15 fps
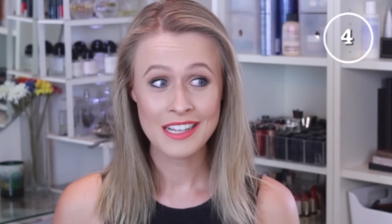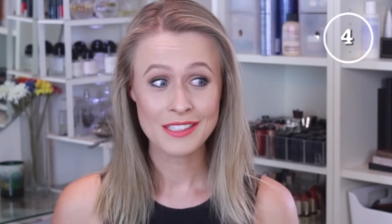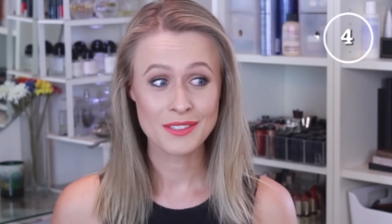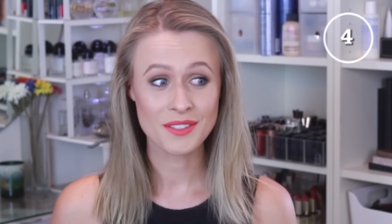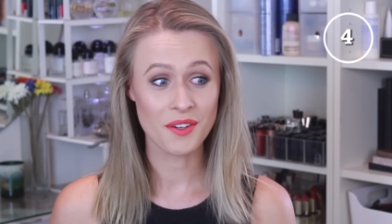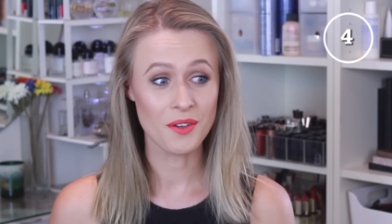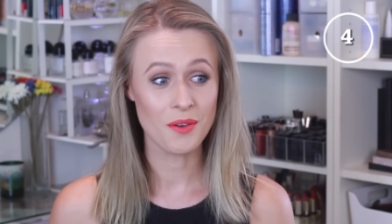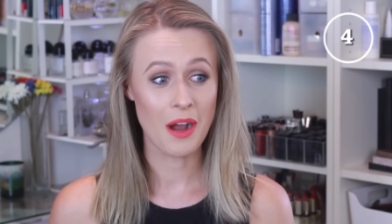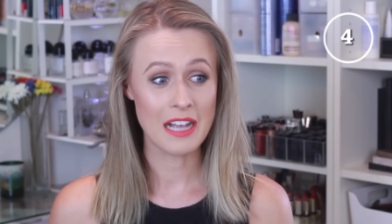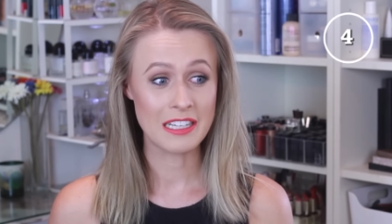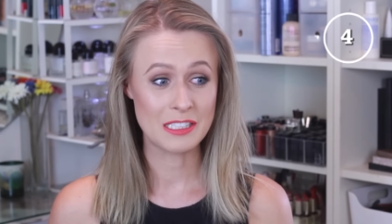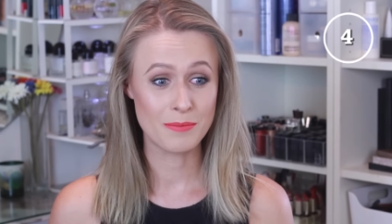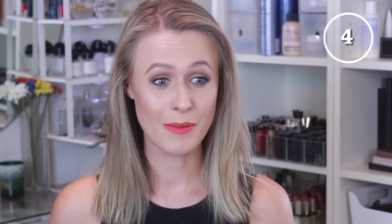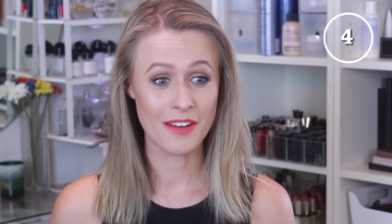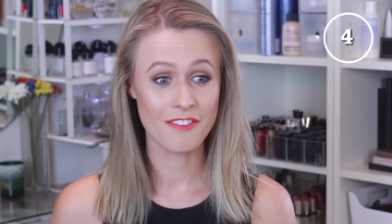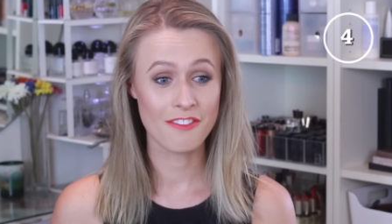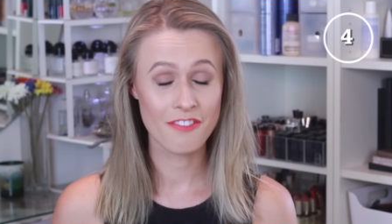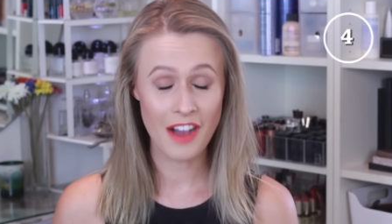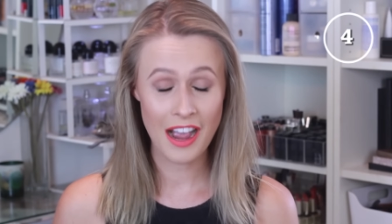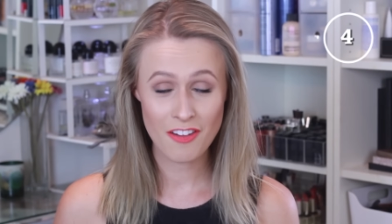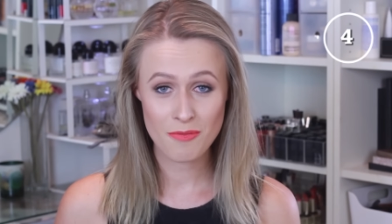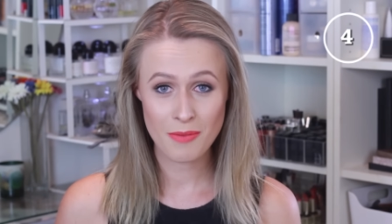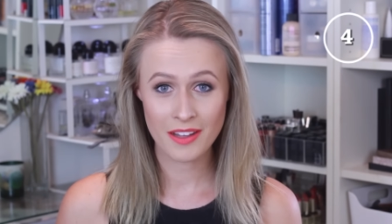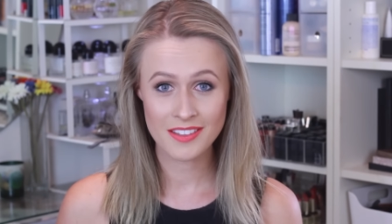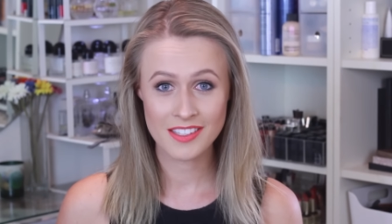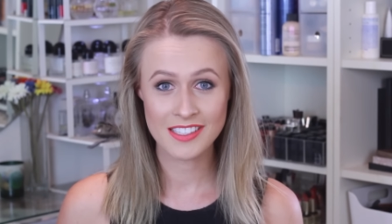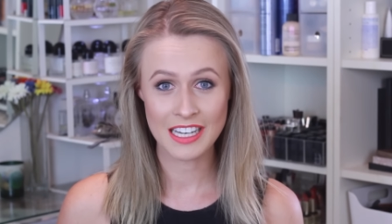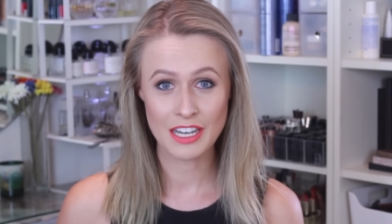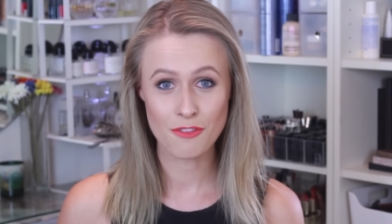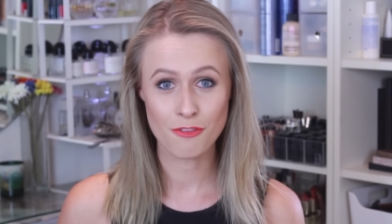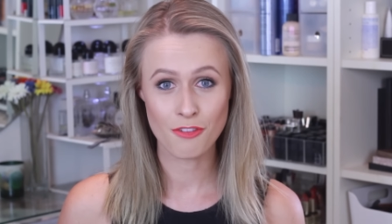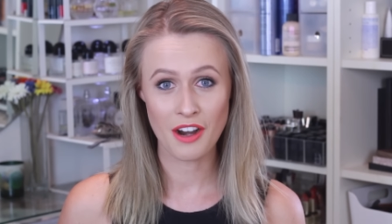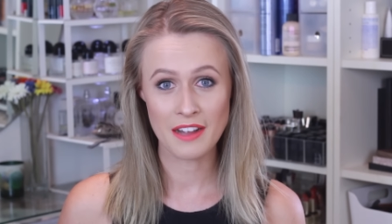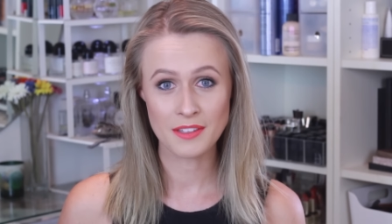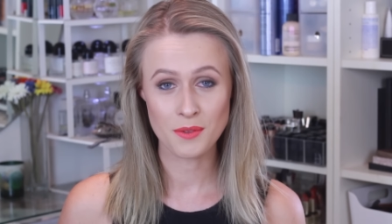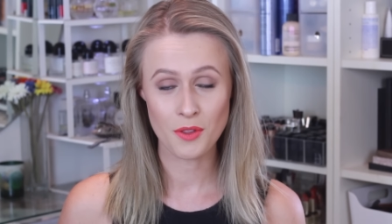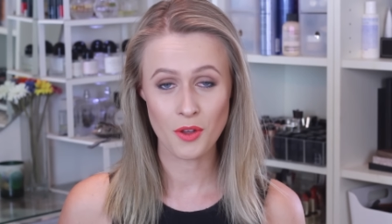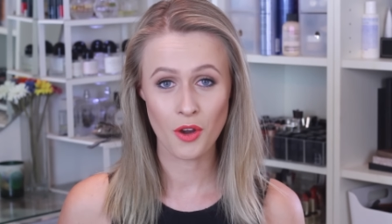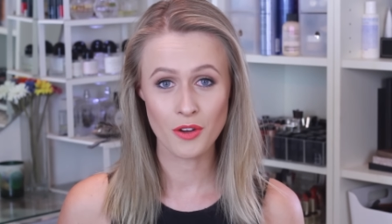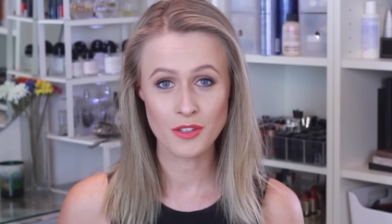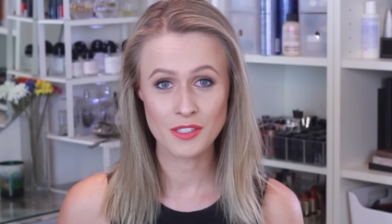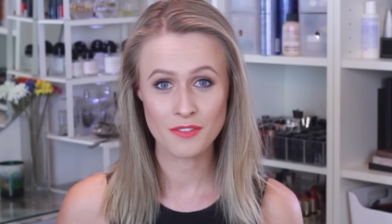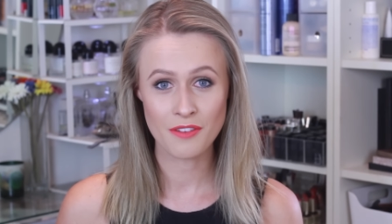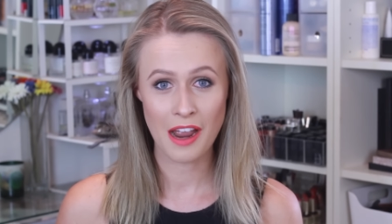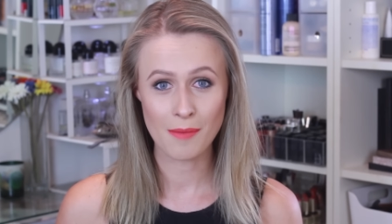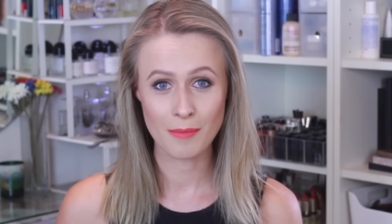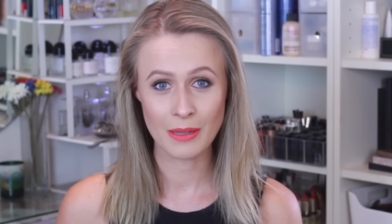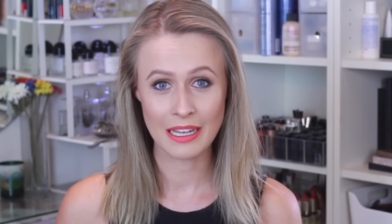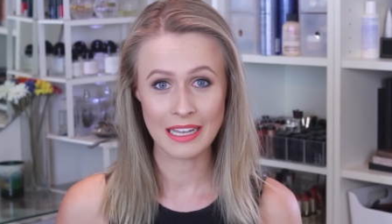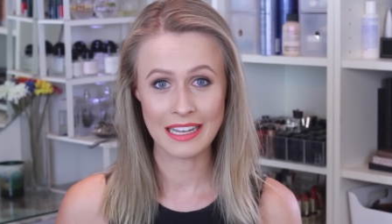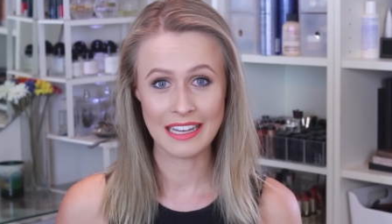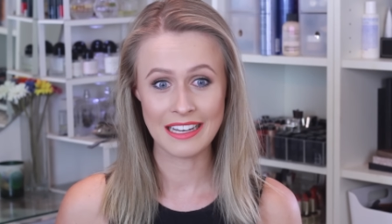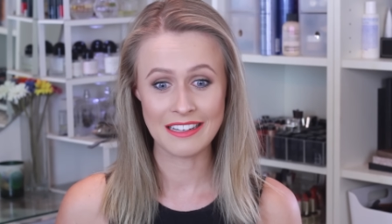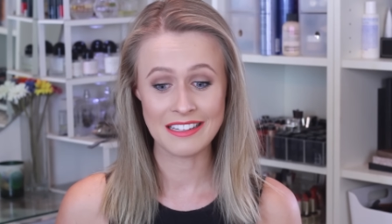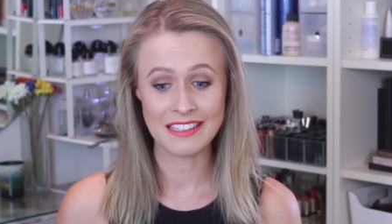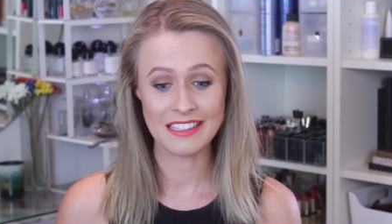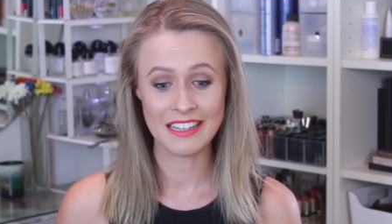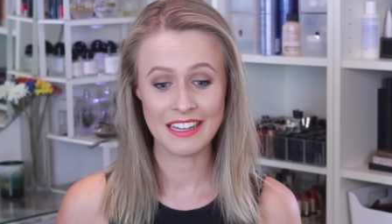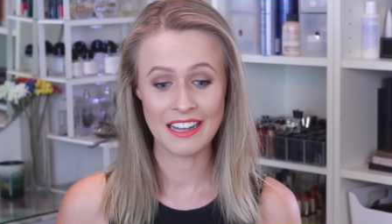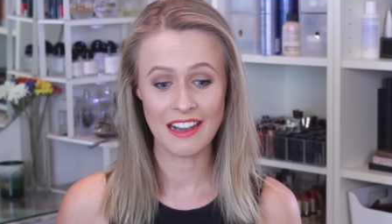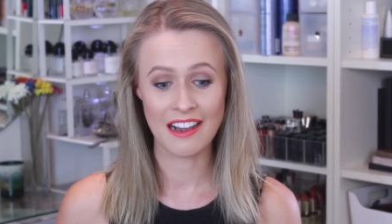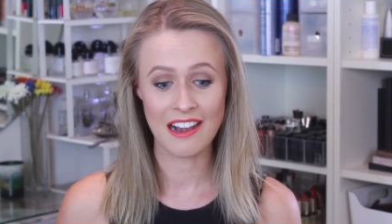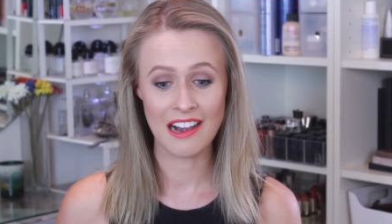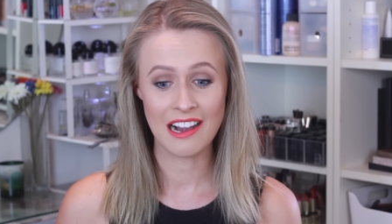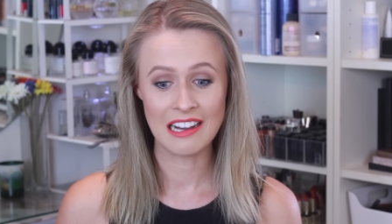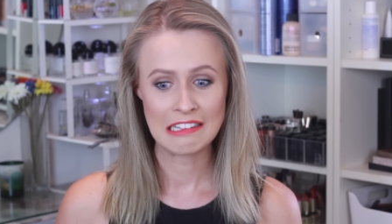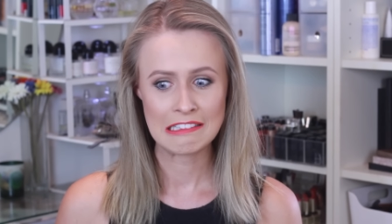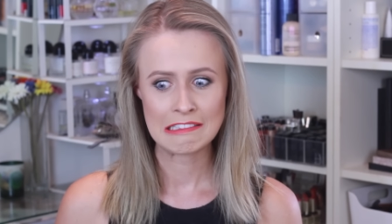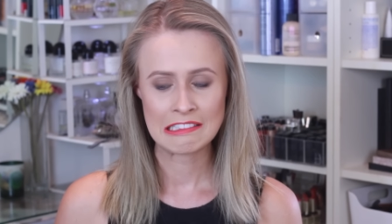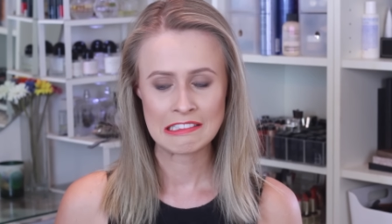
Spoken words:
So I spent 5 months in France with a host family in the year,